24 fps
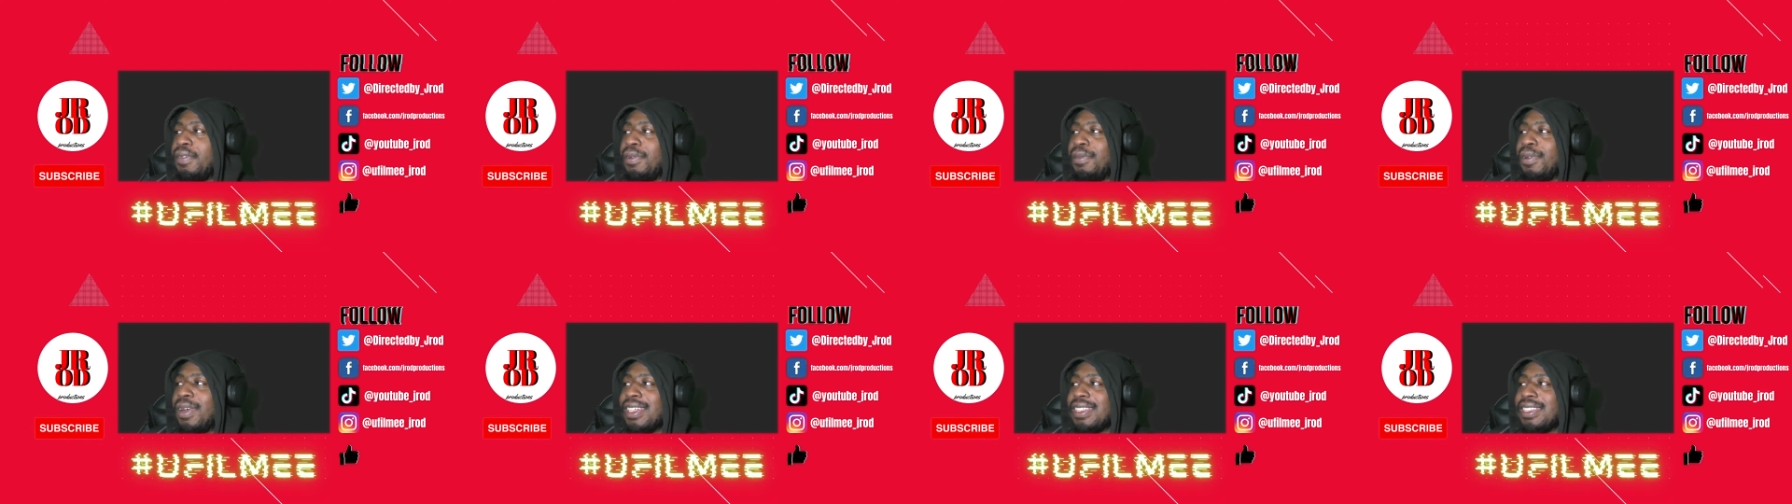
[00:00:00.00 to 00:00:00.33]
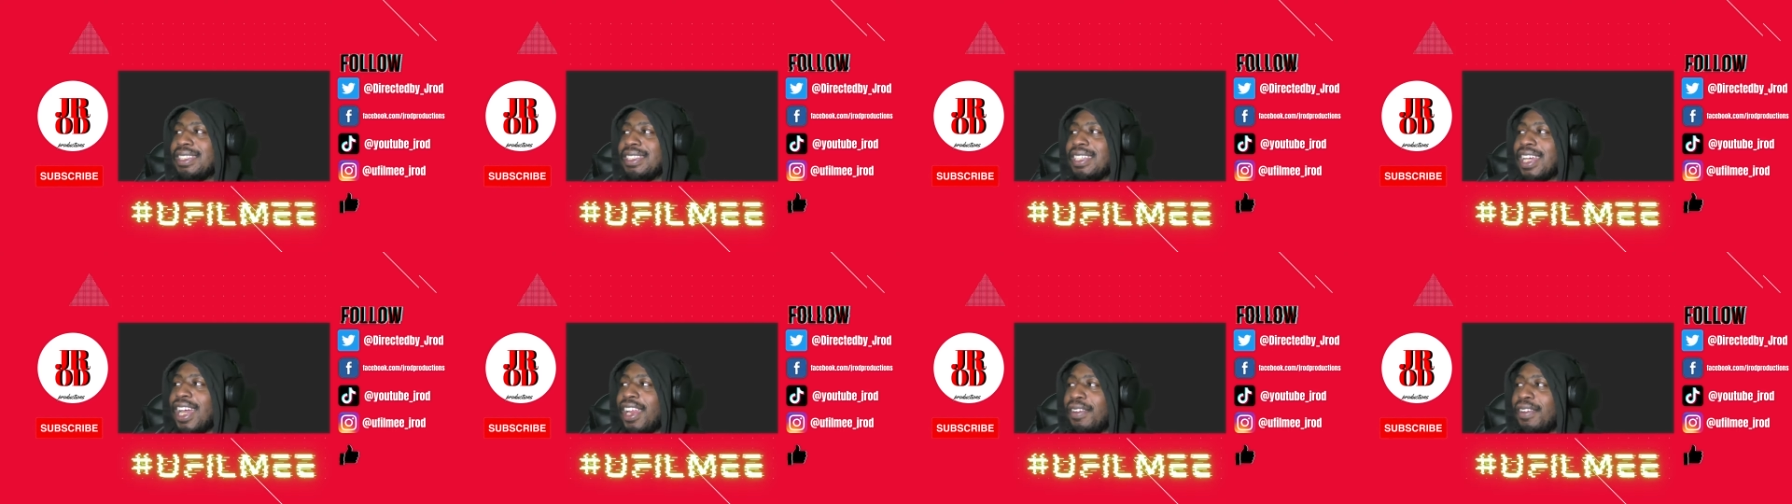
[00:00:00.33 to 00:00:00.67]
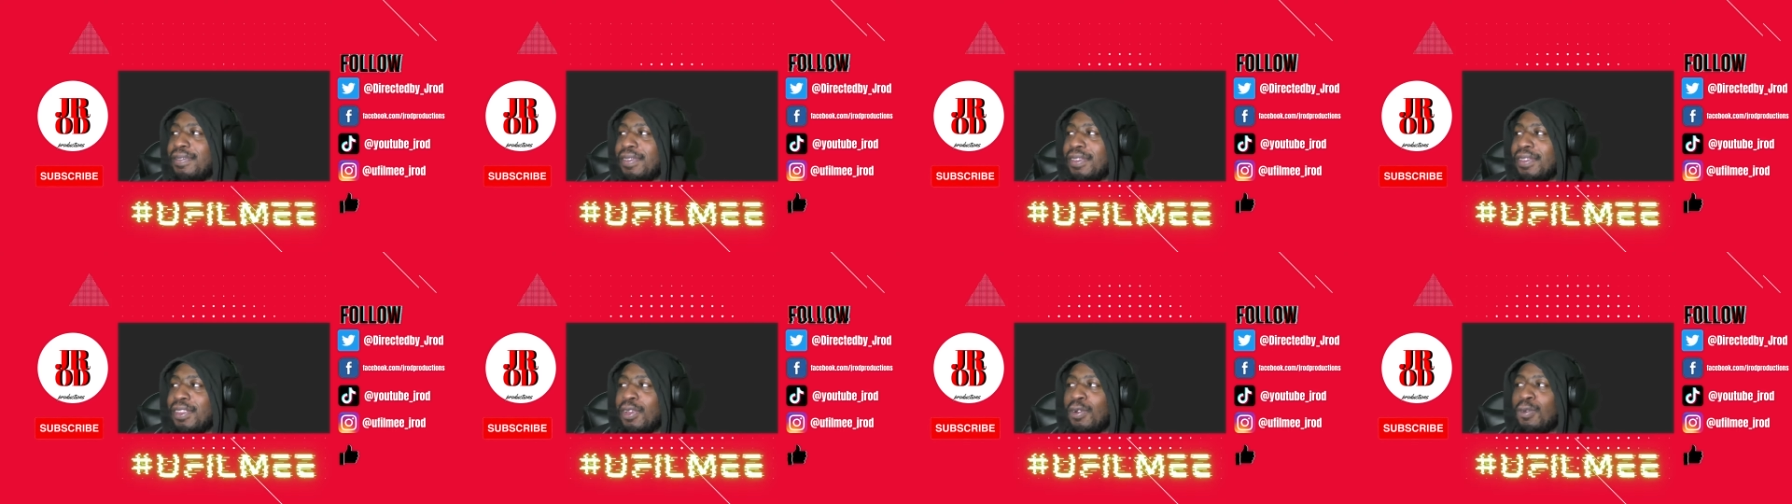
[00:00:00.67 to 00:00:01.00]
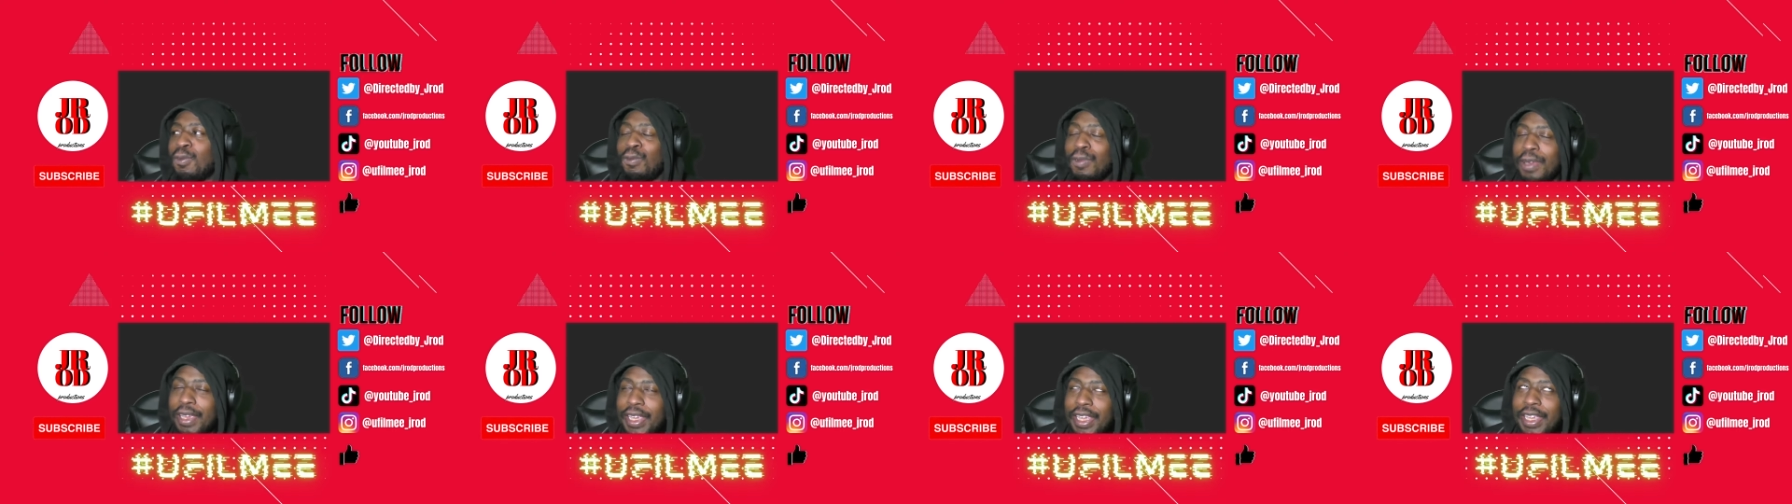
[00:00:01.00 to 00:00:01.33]
are excited for the
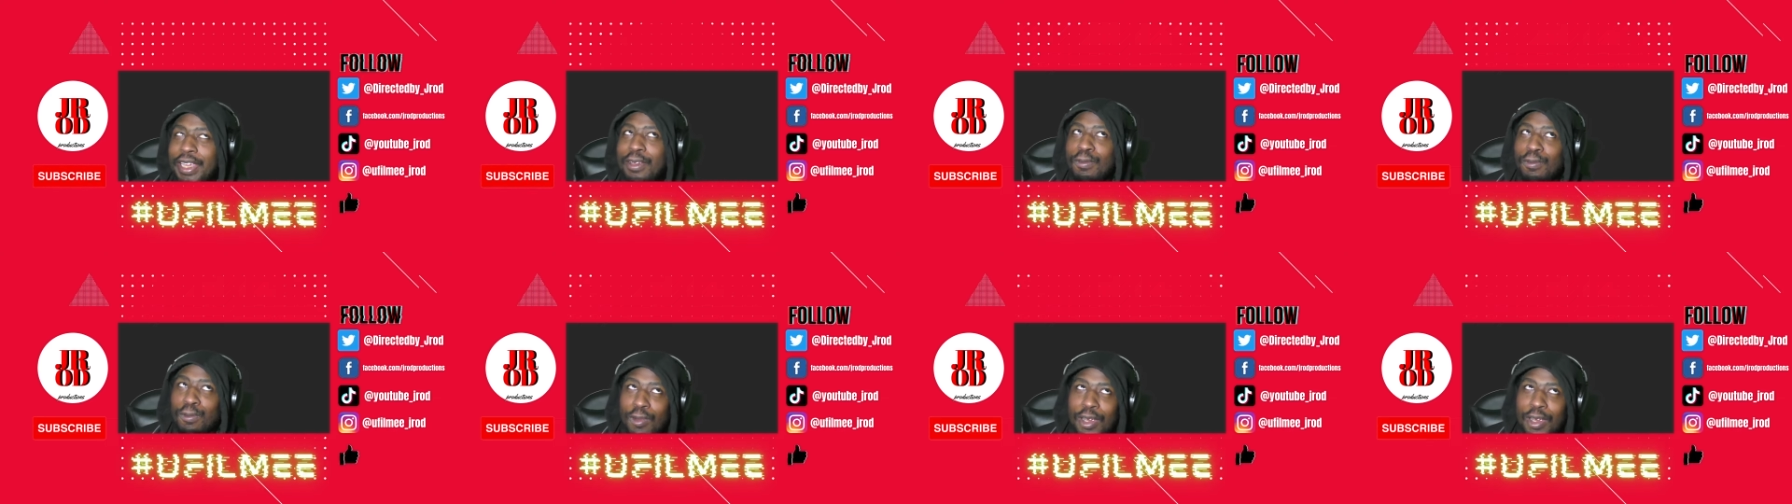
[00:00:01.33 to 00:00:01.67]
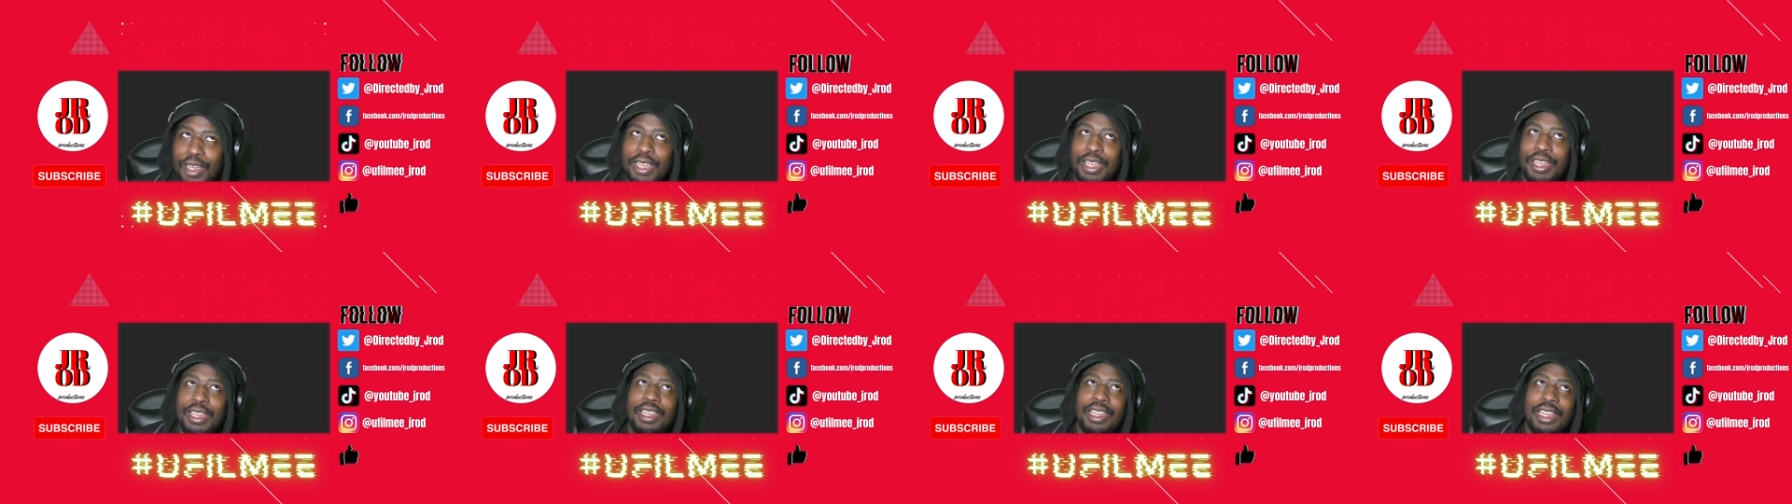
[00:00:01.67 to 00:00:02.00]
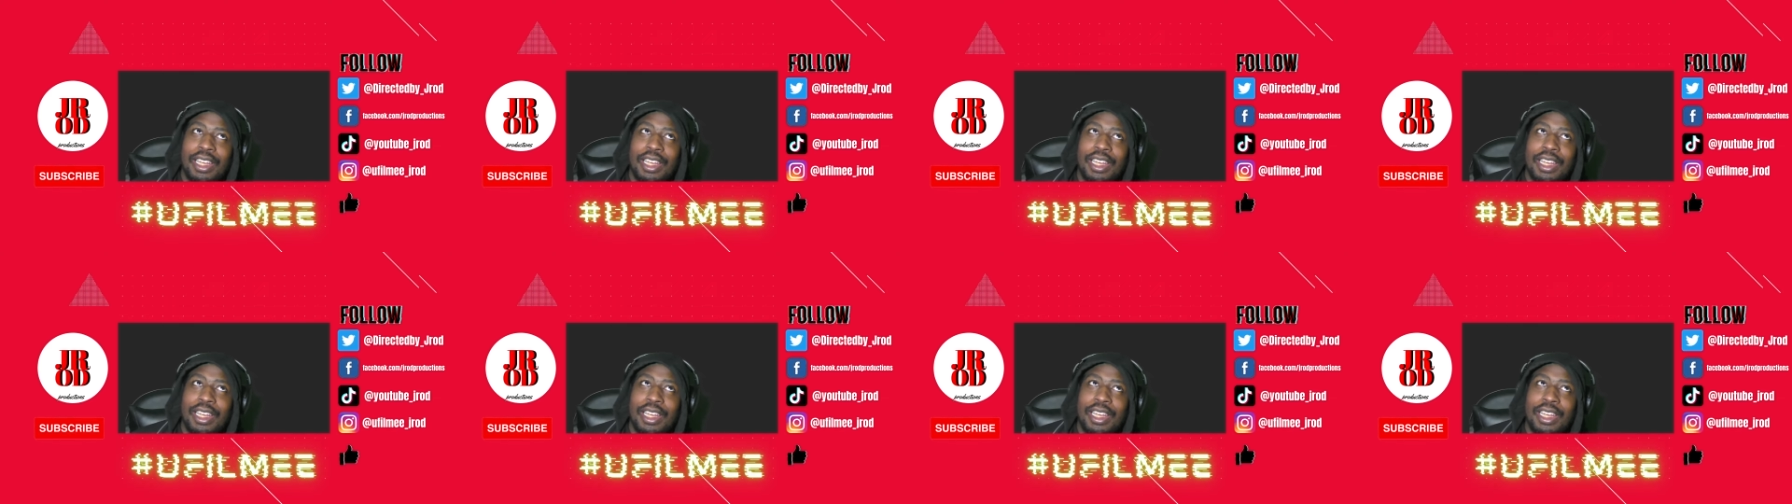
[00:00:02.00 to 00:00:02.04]
re re